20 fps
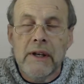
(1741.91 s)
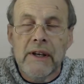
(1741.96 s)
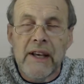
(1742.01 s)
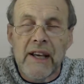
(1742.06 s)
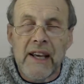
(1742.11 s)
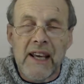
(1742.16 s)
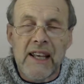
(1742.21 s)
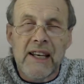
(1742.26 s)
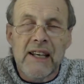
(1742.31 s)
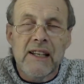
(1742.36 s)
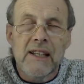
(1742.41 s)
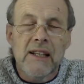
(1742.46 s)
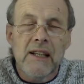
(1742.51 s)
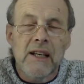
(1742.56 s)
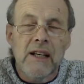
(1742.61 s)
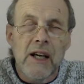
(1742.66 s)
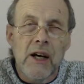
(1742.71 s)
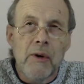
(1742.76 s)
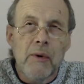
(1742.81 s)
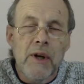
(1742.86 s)
in
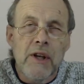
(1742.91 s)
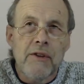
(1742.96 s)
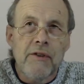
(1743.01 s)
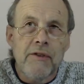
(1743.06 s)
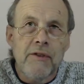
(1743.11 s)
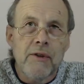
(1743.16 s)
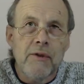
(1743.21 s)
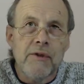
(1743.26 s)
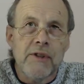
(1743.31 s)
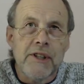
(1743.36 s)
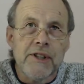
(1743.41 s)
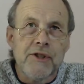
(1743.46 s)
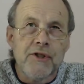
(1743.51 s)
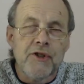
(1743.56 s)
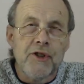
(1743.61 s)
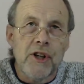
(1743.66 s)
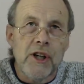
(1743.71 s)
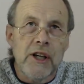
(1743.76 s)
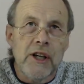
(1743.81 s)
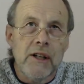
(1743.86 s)
going through this
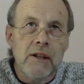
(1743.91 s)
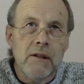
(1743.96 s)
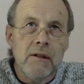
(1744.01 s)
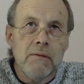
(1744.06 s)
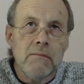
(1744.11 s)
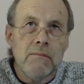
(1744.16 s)
trial,